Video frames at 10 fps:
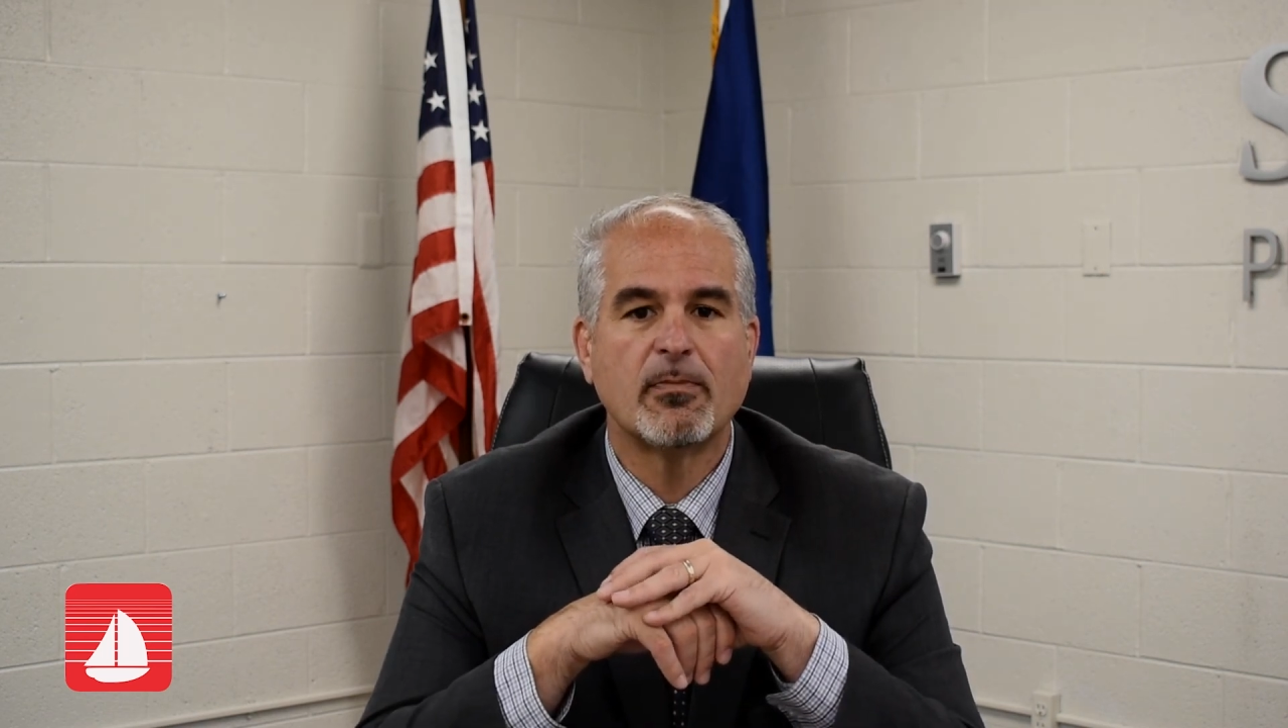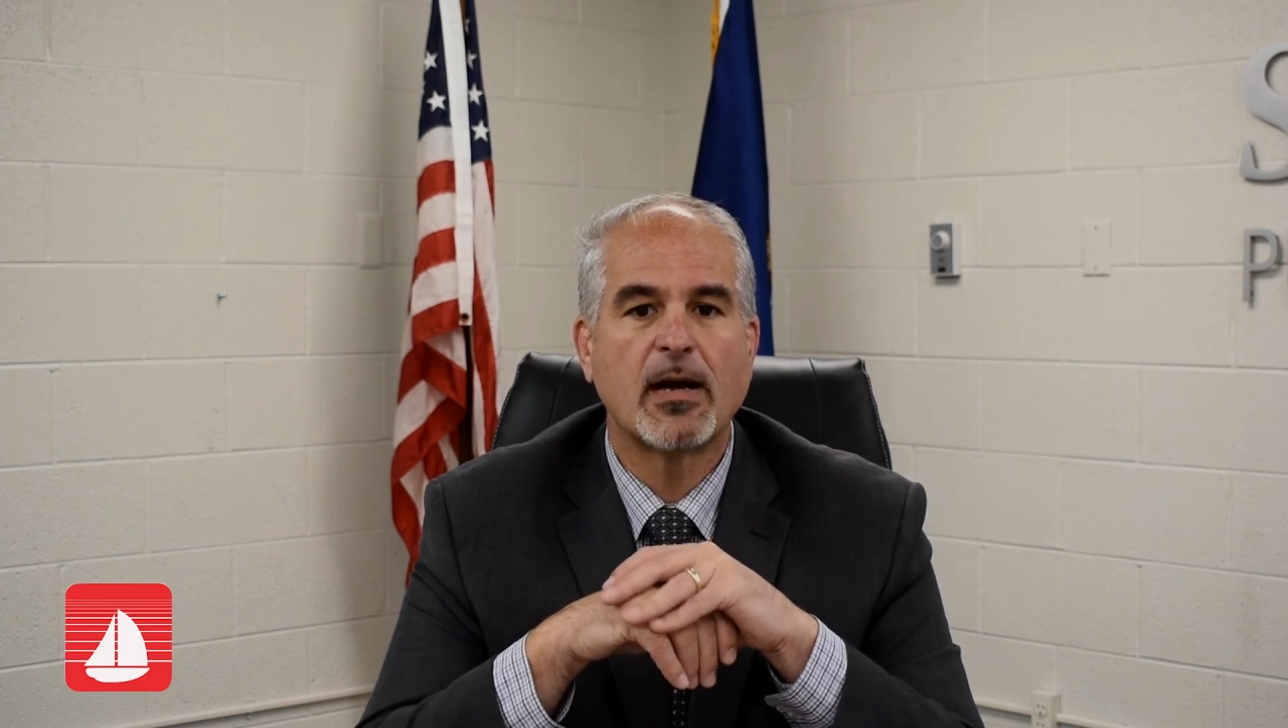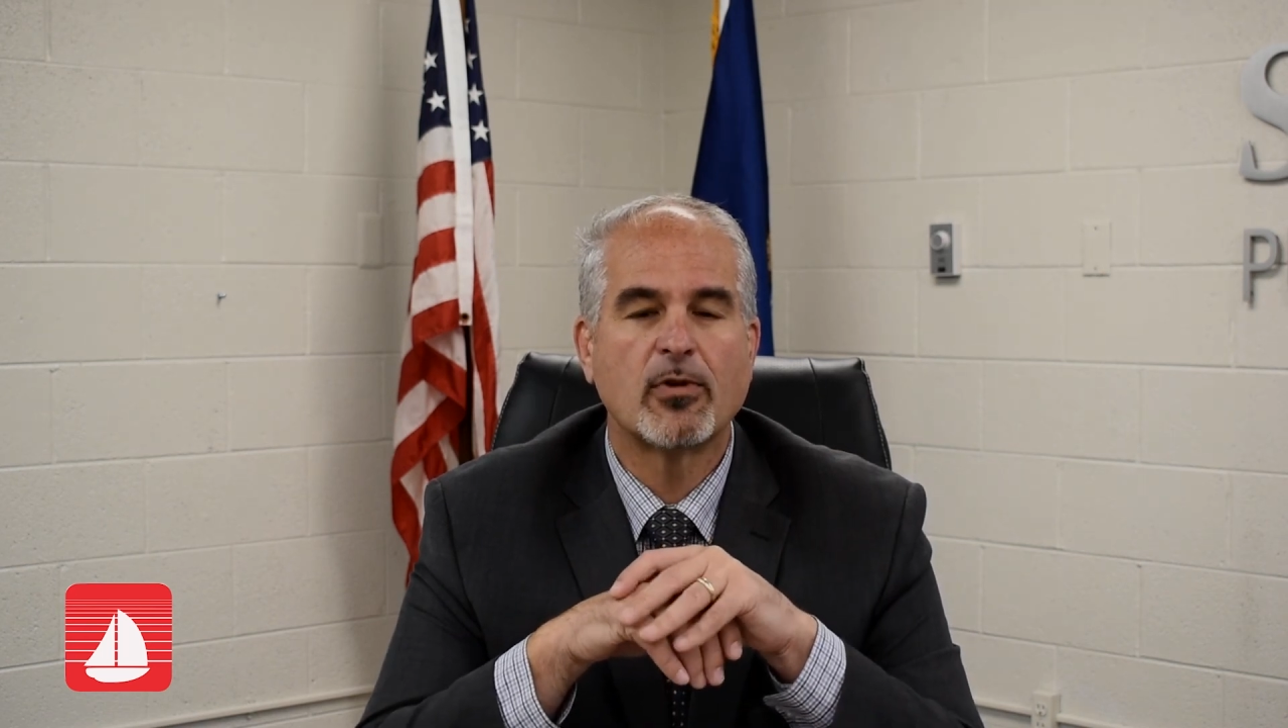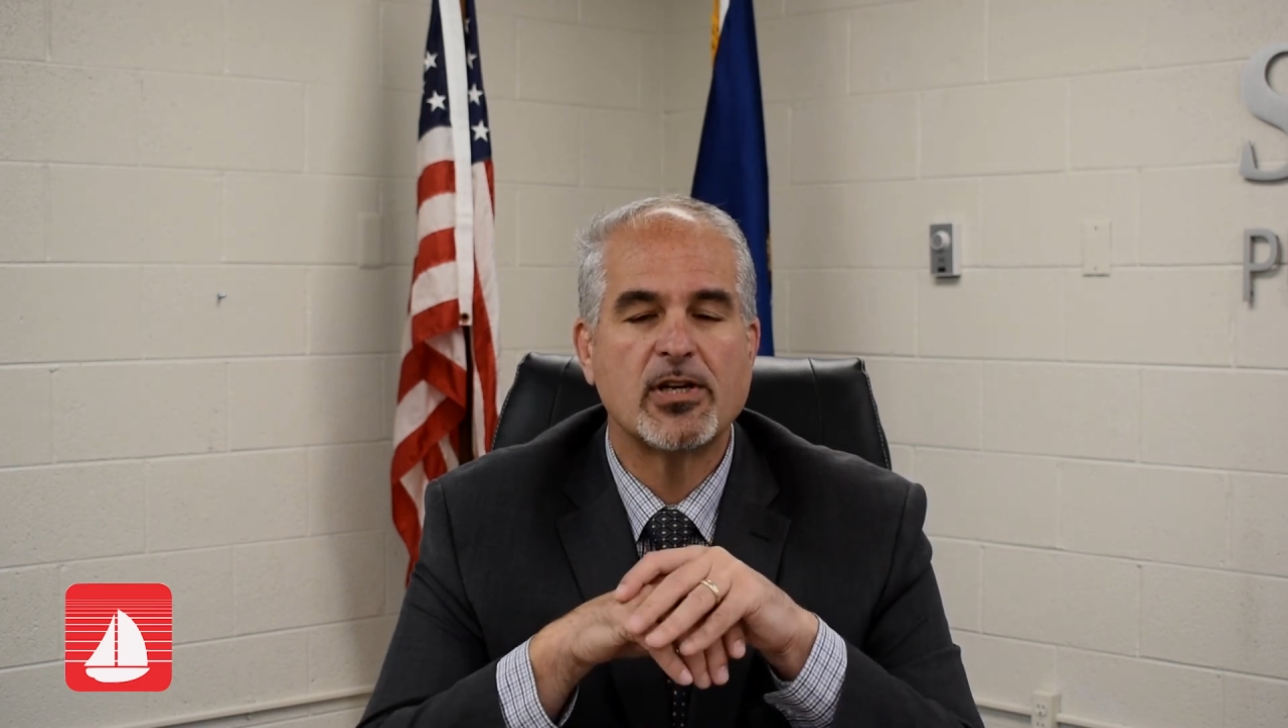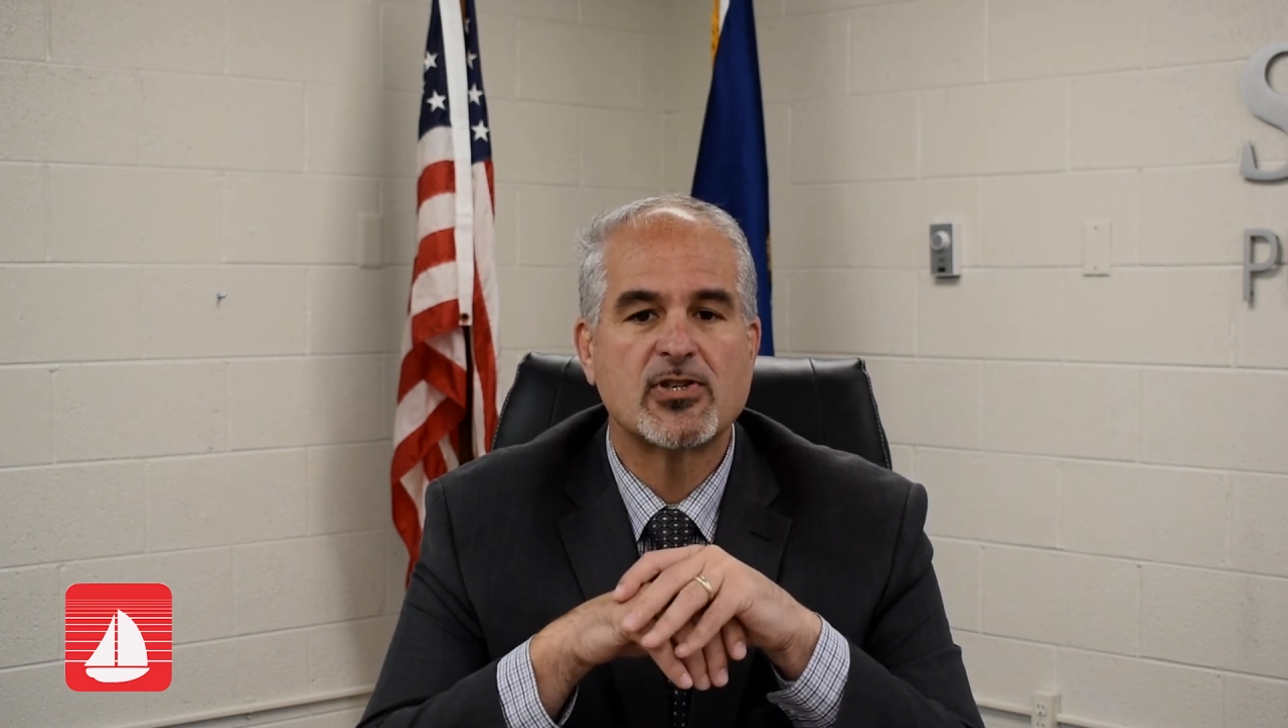
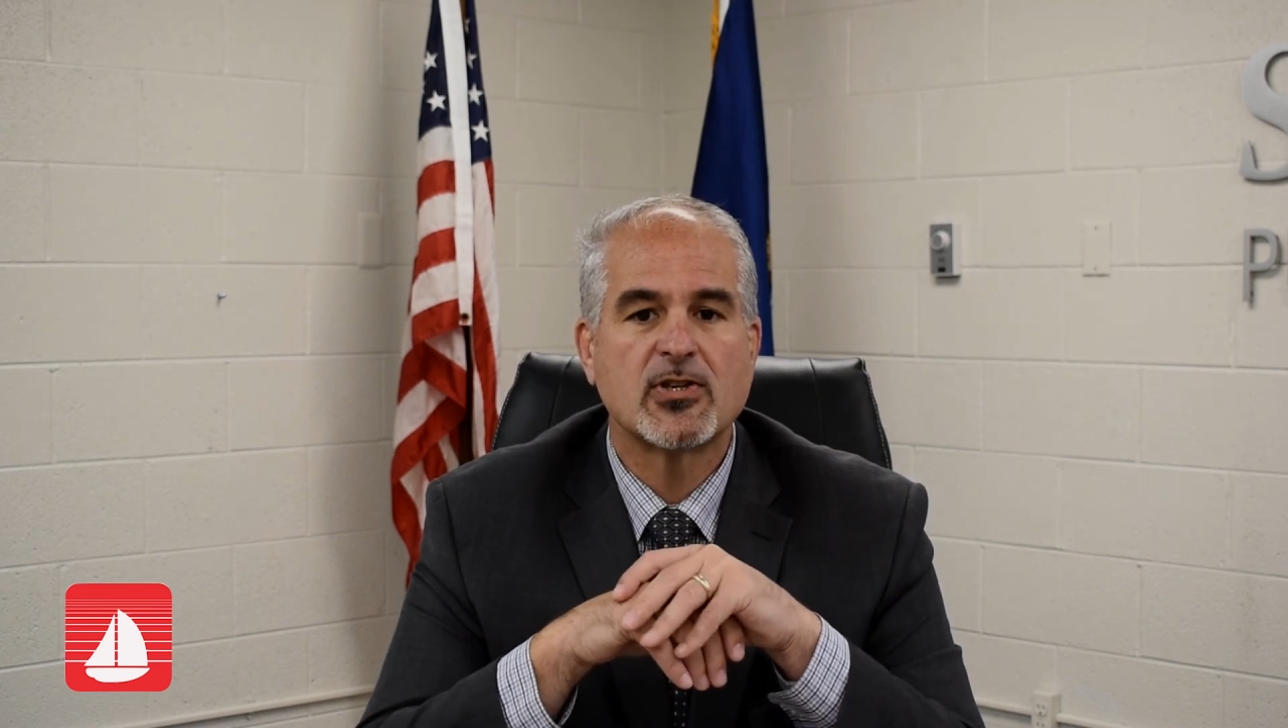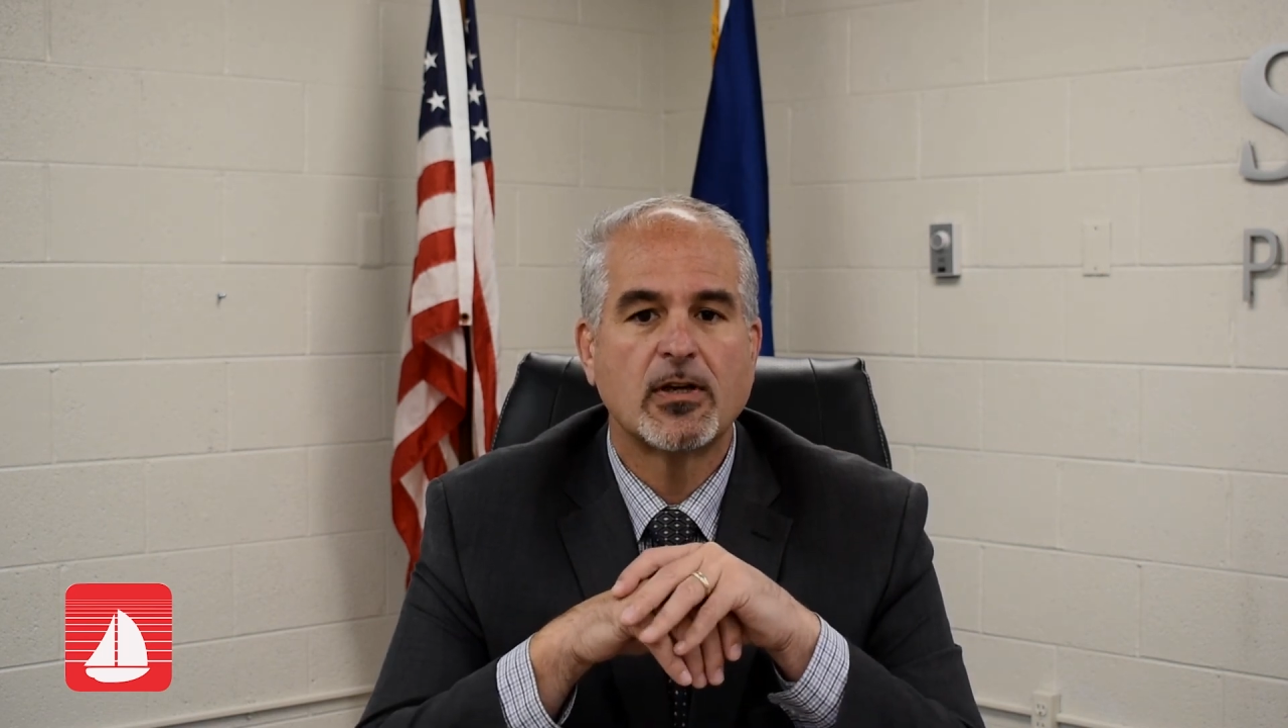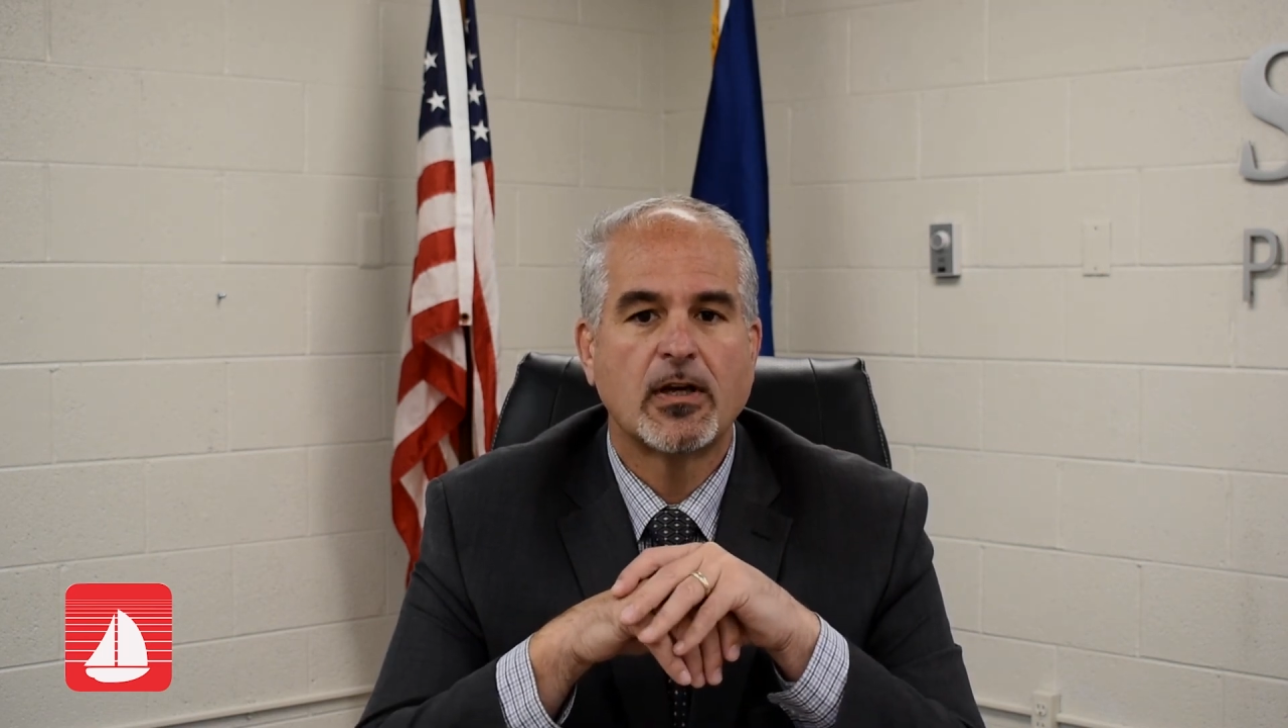memories